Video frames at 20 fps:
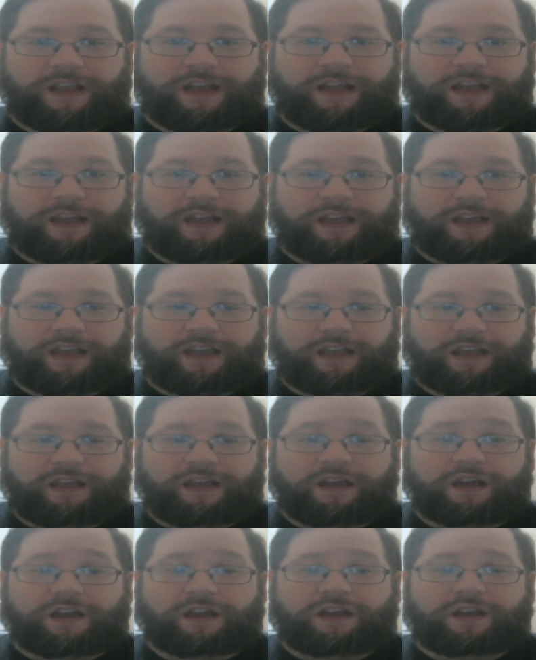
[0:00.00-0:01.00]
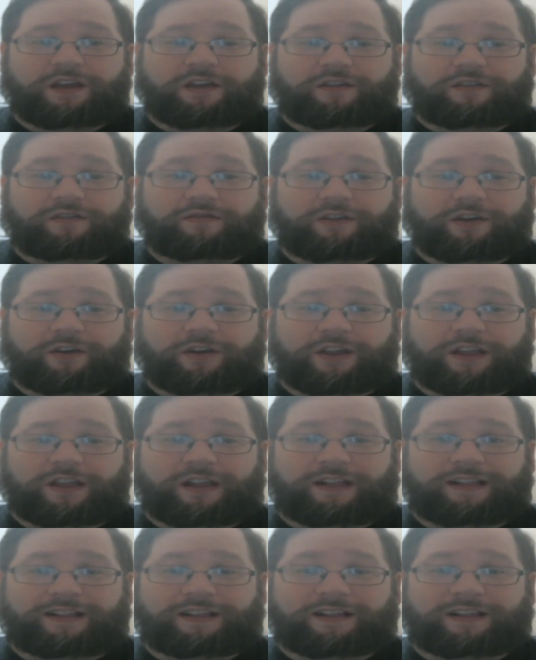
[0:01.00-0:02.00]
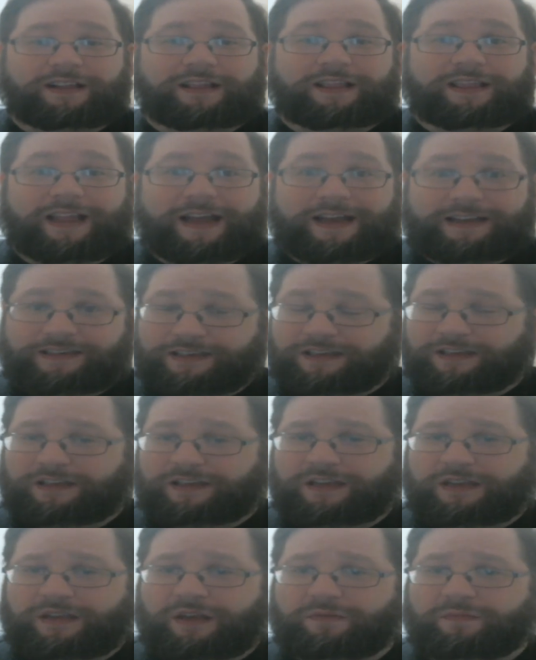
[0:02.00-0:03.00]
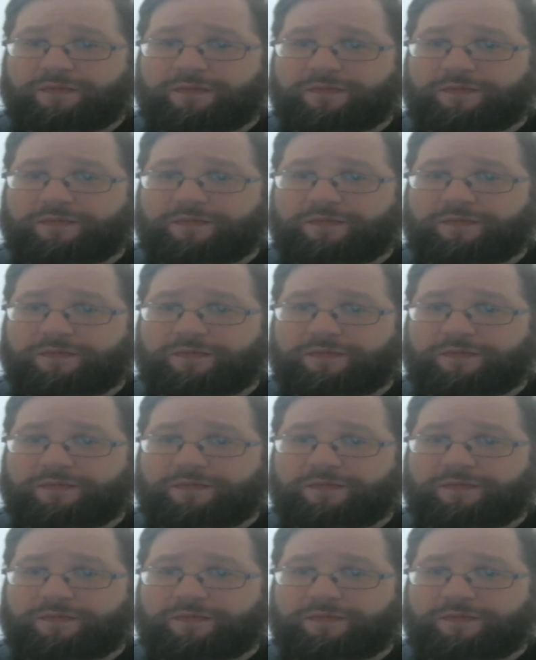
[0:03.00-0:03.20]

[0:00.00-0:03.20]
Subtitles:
a very classically,